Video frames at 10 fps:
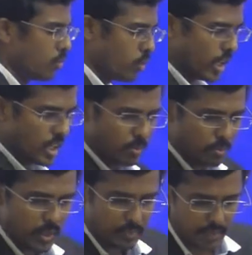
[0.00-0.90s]
white
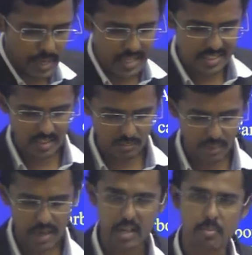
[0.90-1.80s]
plates,
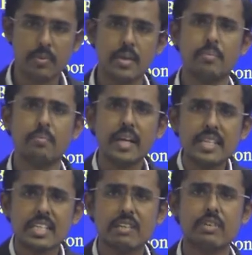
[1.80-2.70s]
plain
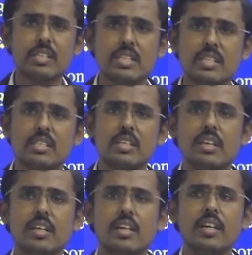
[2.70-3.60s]
surfaces.
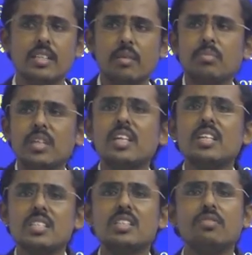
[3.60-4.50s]
It's something it
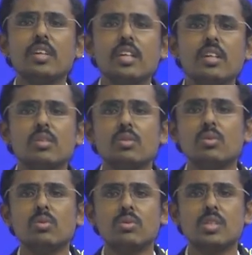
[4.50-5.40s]
is difficult
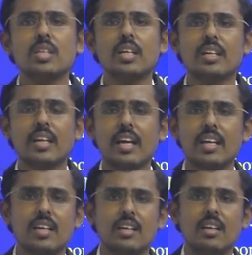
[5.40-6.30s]
to see the crack
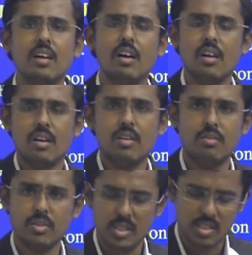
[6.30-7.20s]

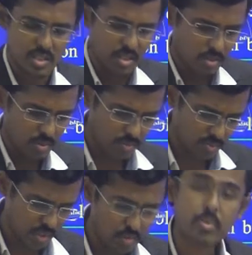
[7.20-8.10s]
which is a
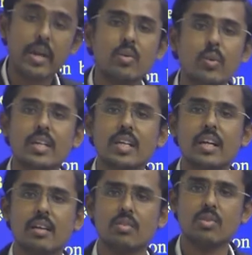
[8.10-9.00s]
bright white
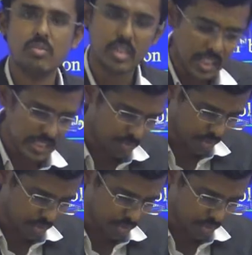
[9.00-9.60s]
color. So we need some